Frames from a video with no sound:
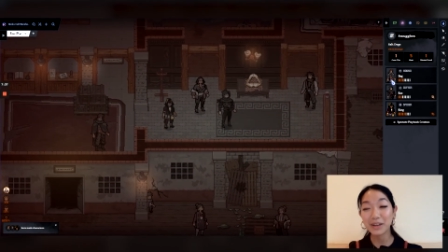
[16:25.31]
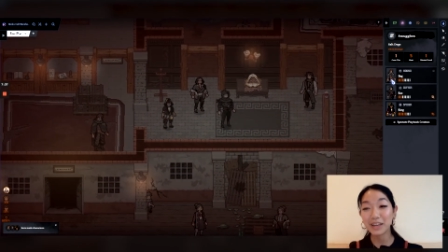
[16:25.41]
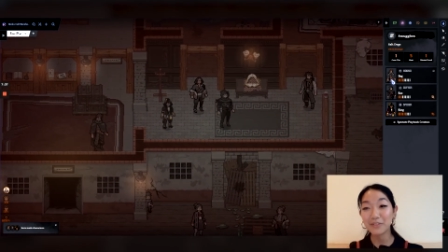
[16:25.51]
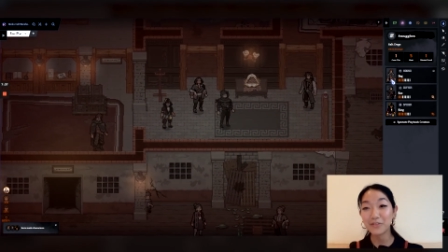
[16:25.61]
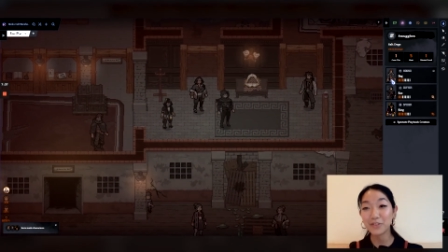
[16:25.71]

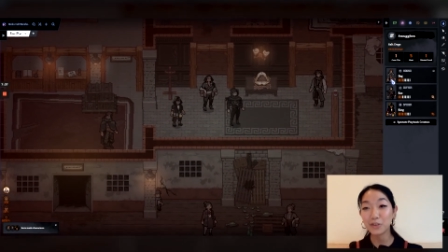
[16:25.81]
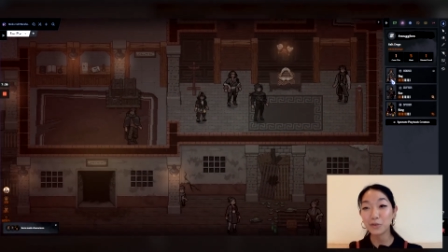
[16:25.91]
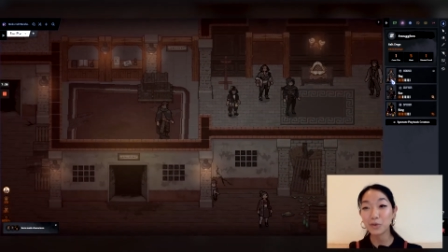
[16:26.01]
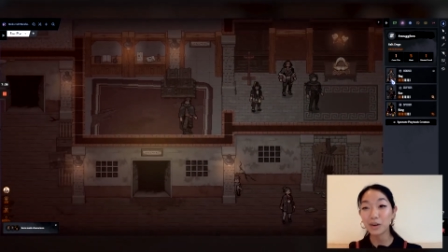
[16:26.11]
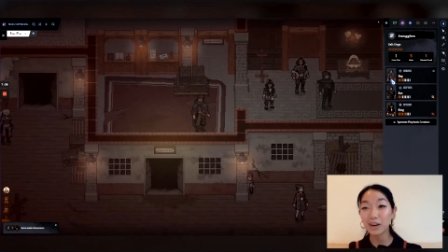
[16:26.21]
if
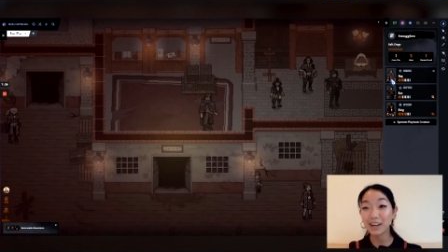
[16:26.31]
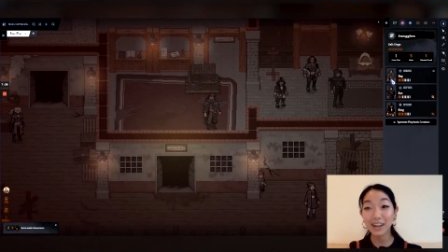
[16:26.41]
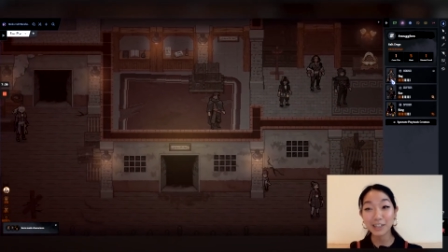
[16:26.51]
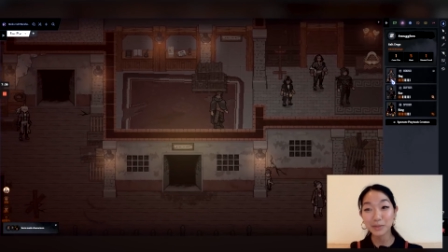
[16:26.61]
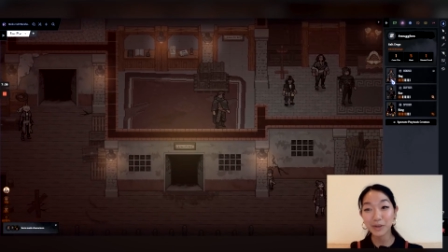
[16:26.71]
you are
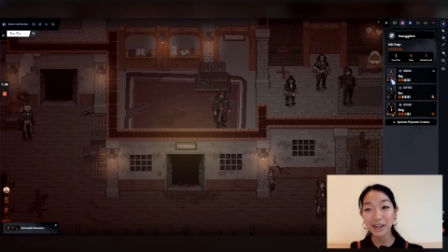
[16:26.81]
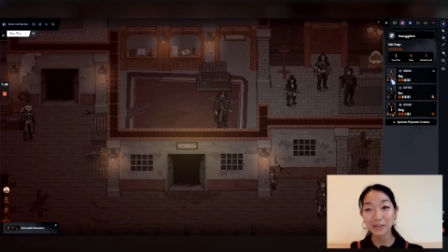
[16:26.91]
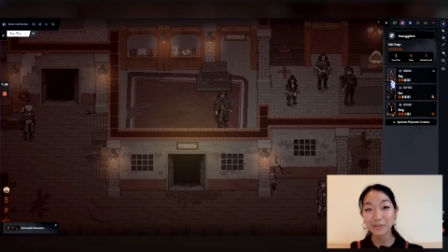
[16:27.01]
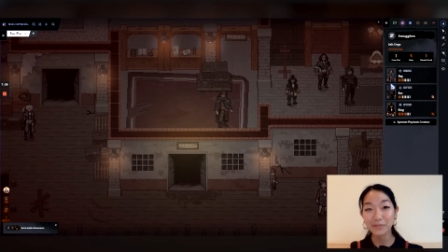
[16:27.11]
kind of spread out.